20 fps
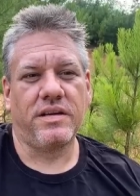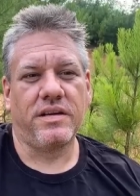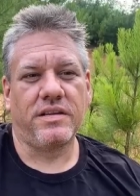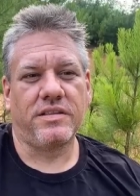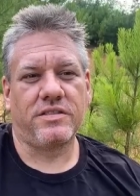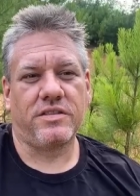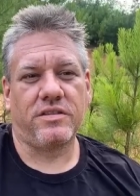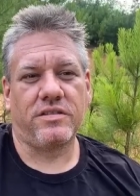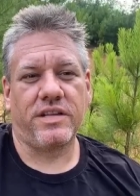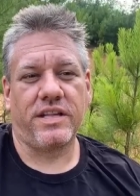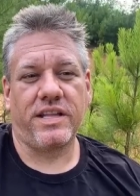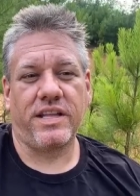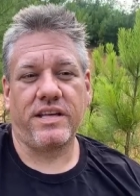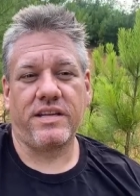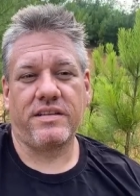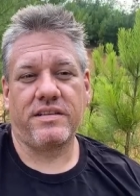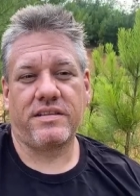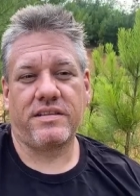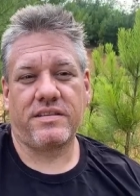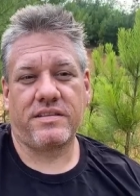So then they
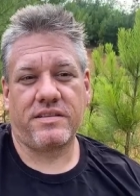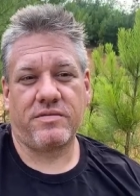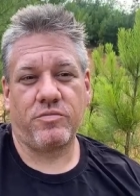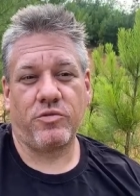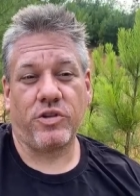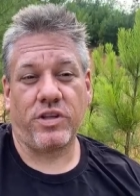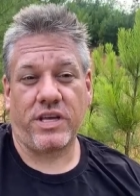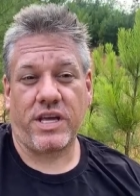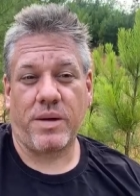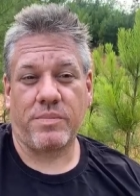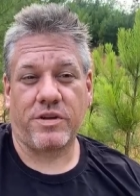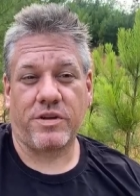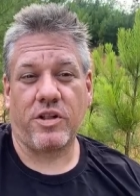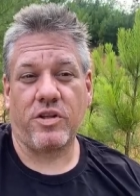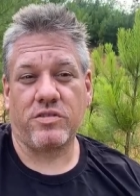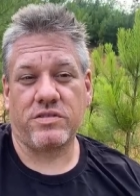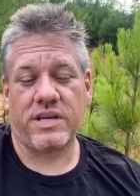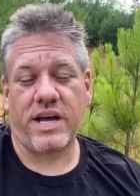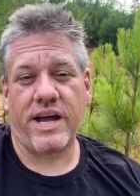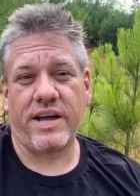really kept a
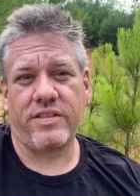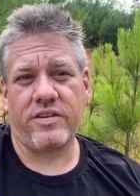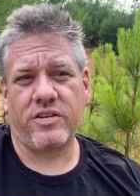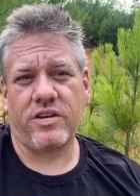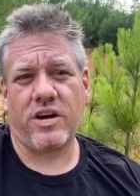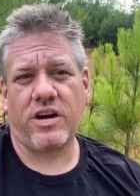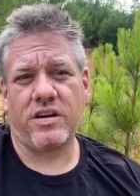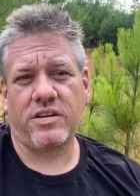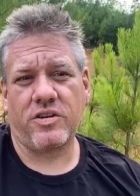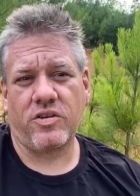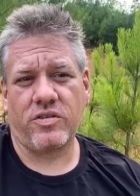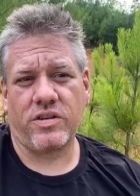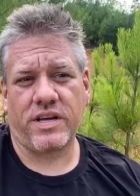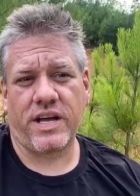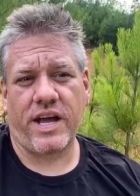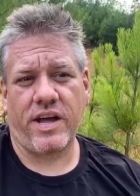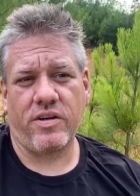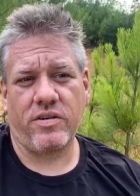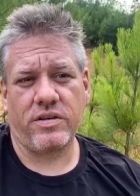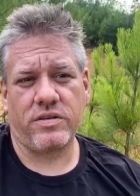close eye on their dog, knowing the
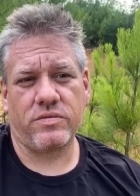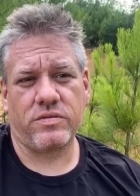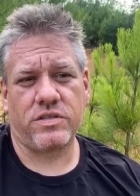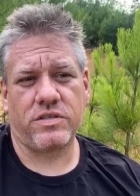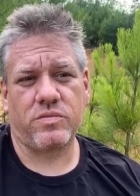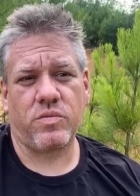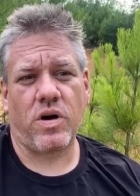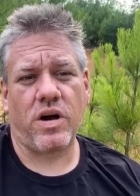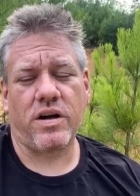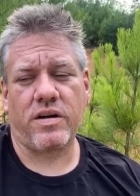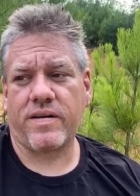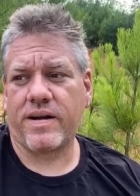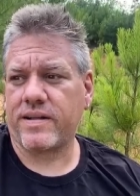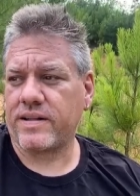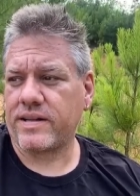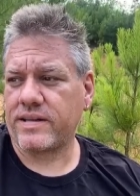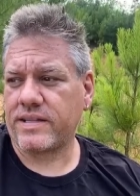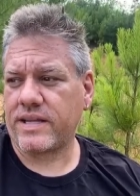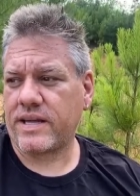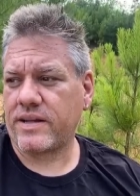coyote was just walking around
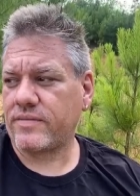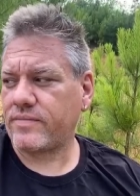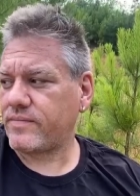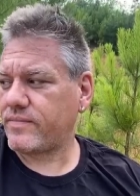like that.